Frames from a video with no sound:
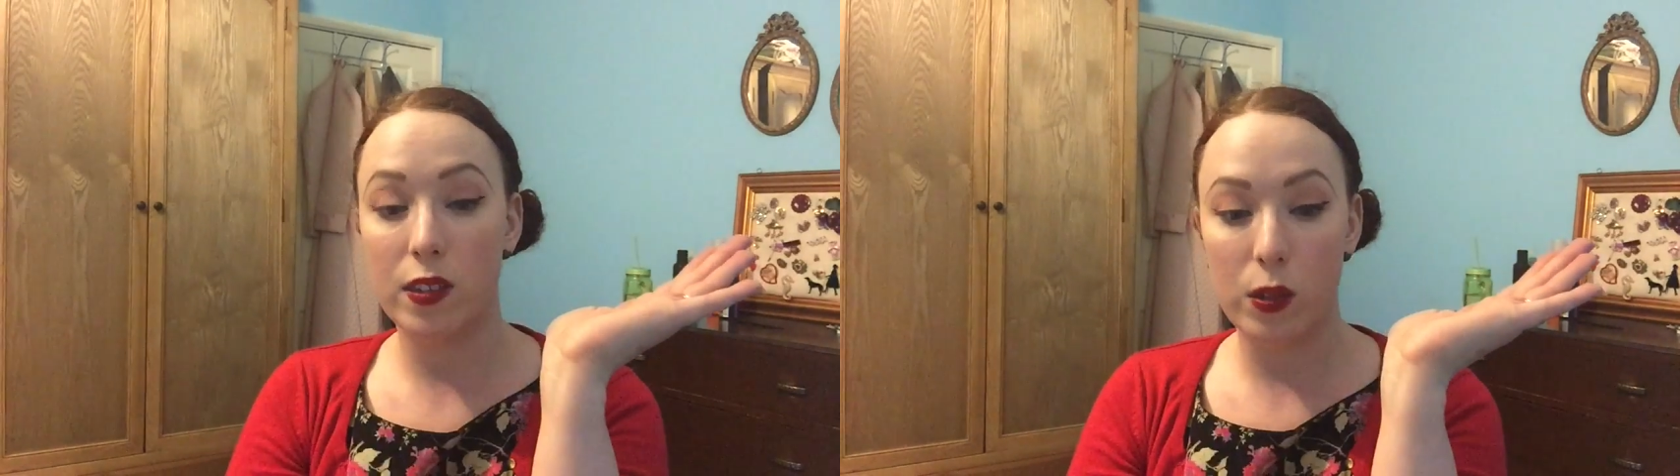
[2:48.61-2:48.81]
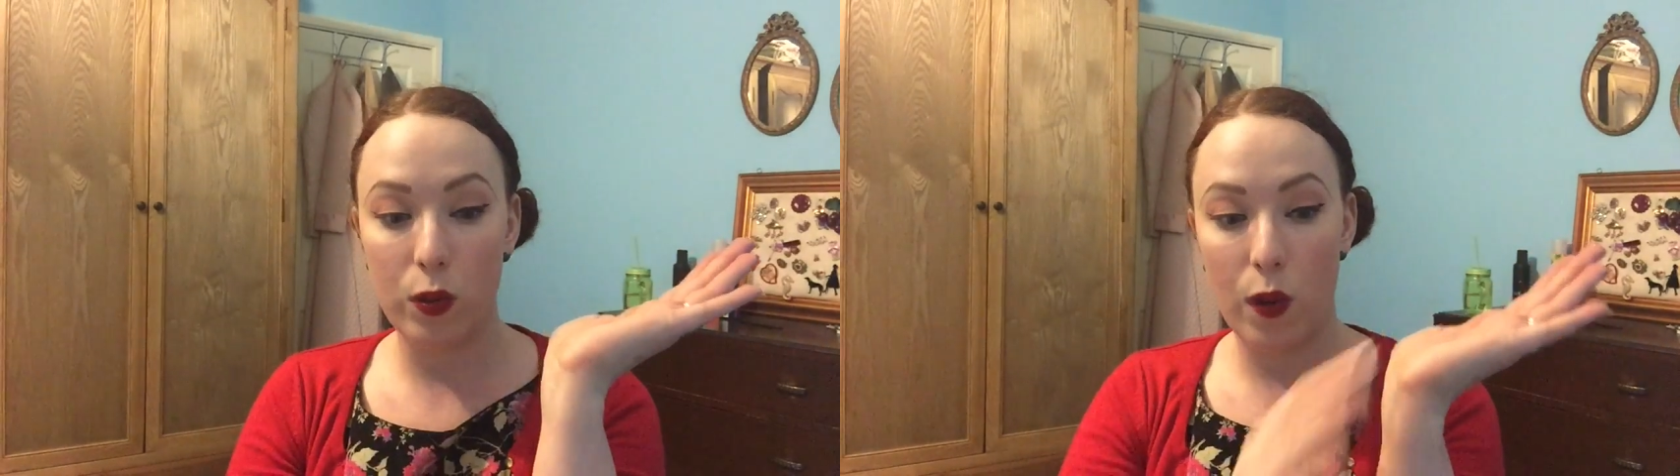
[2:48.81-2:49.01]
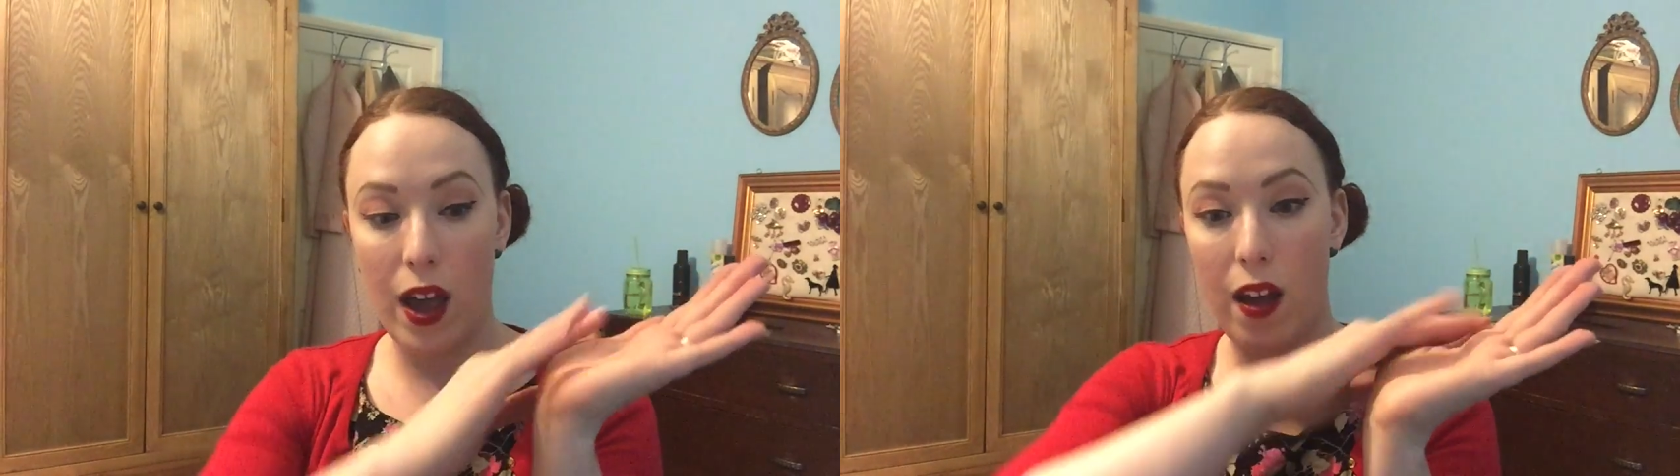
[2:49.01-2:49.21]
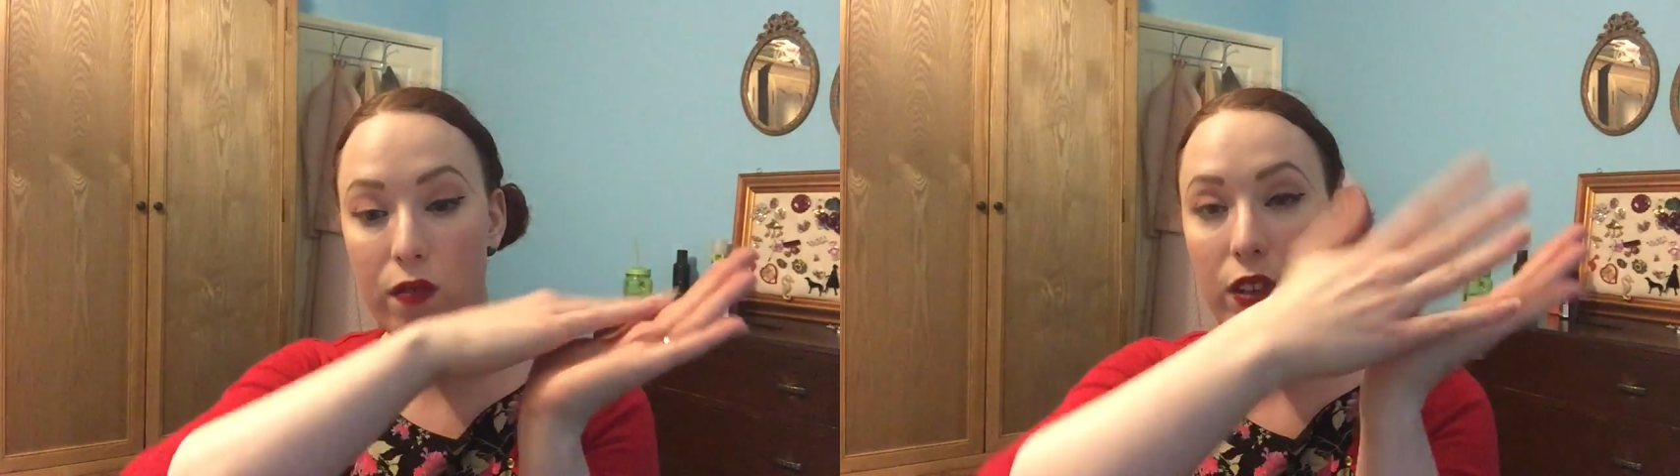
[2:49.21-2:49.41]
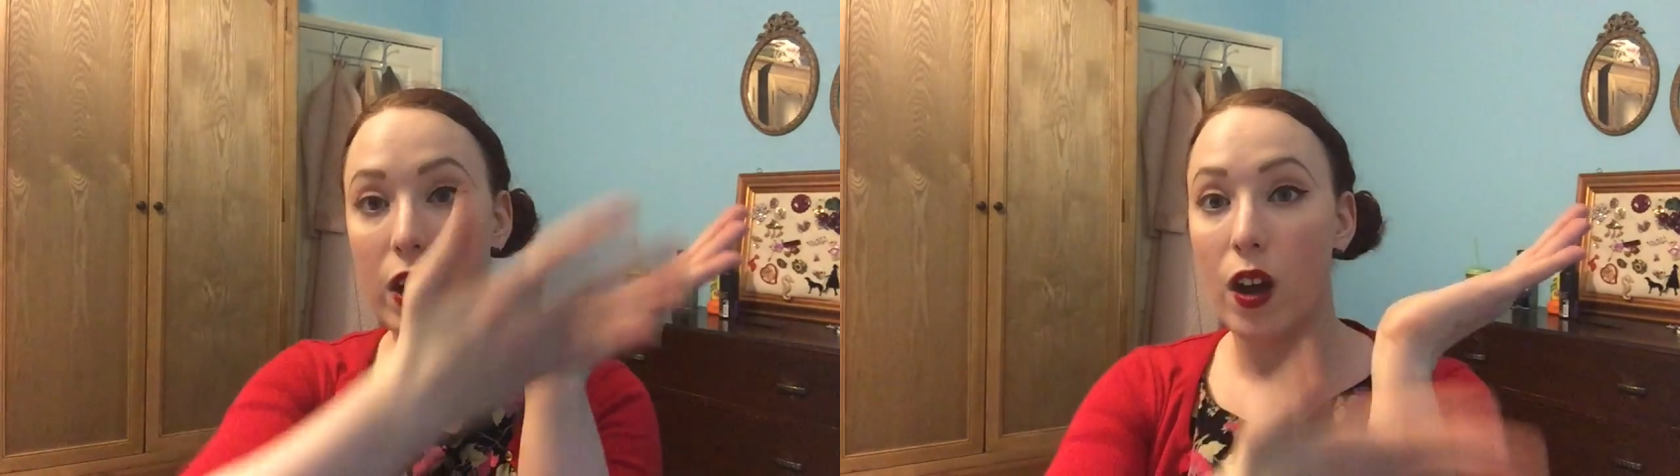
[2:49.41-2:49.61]
so it will
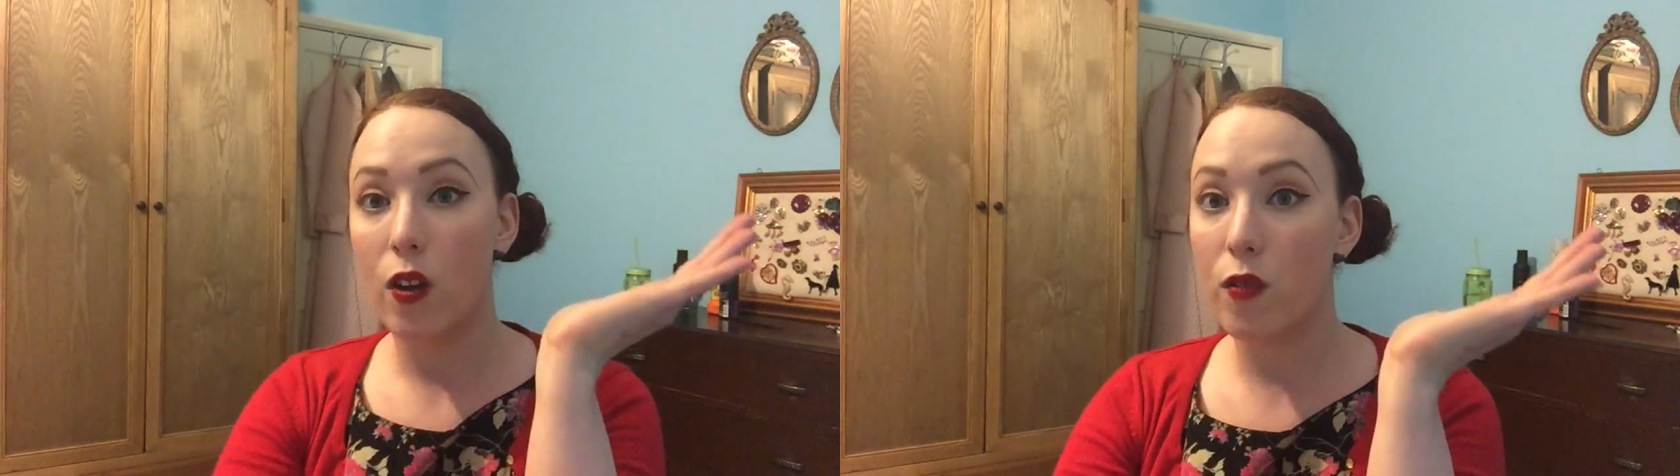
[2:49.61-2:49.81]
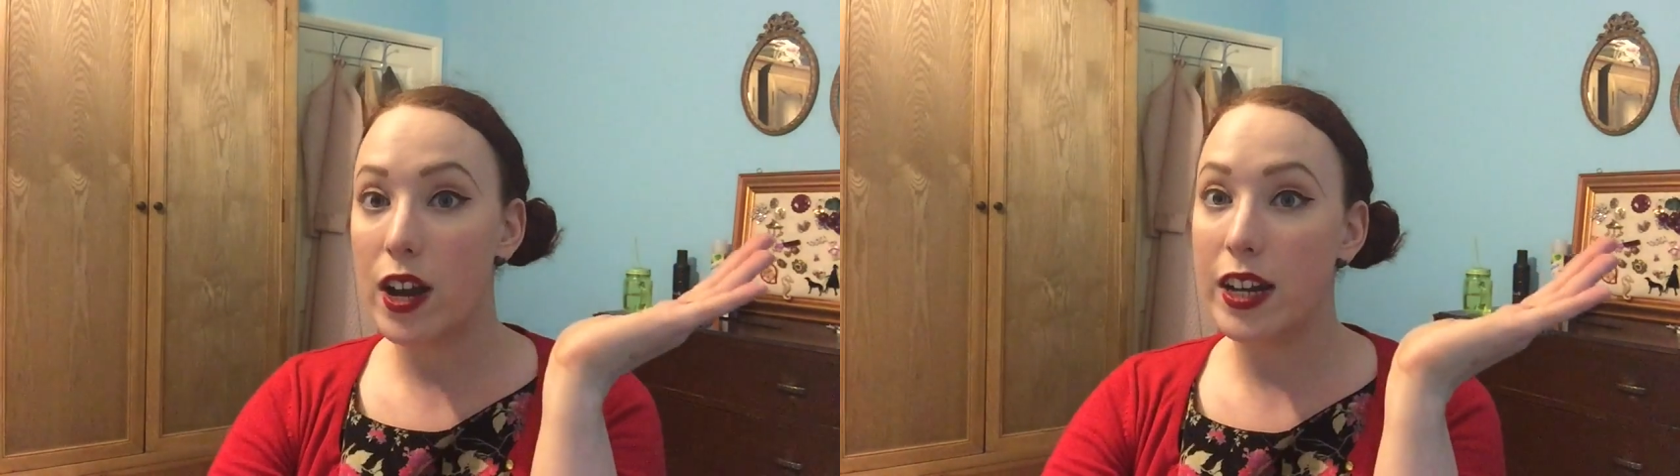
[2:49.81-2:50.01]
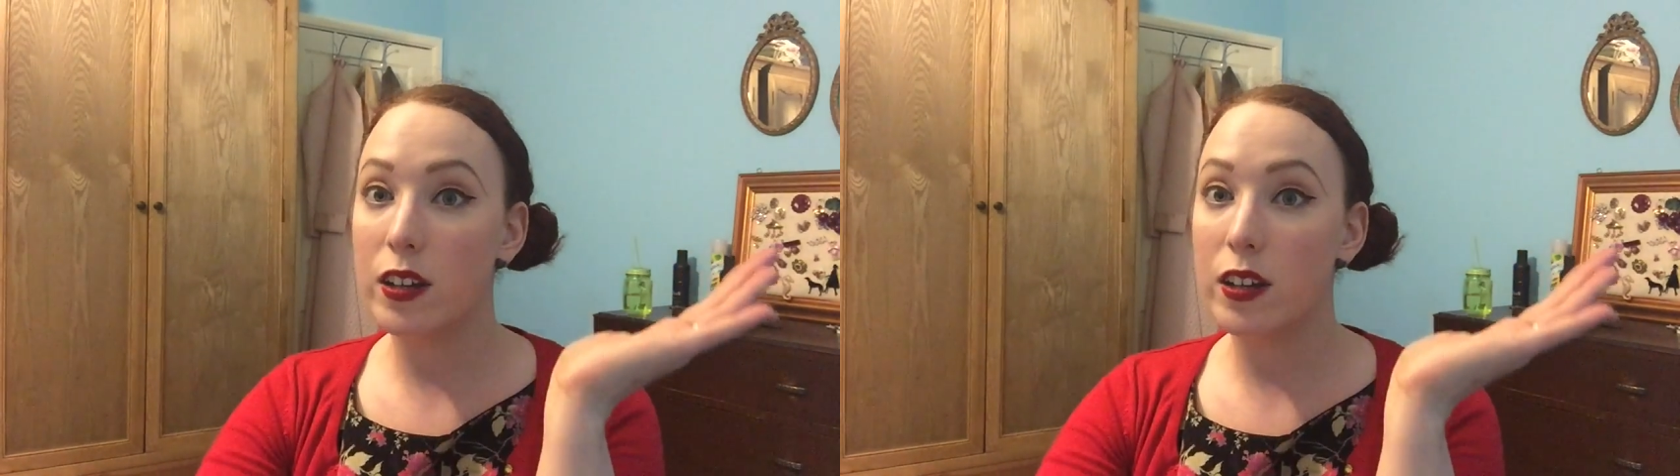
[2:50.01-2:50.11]
have a really